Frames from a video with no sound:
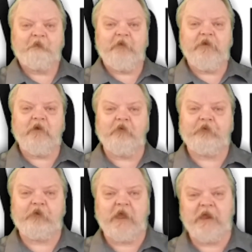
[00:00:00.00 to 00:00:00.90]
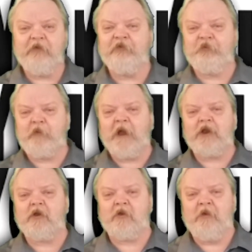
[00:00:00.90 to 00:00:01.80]
Videos that
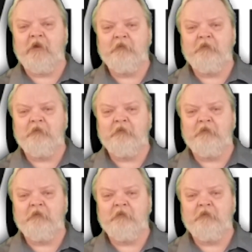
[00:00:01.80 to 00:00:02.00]
inspire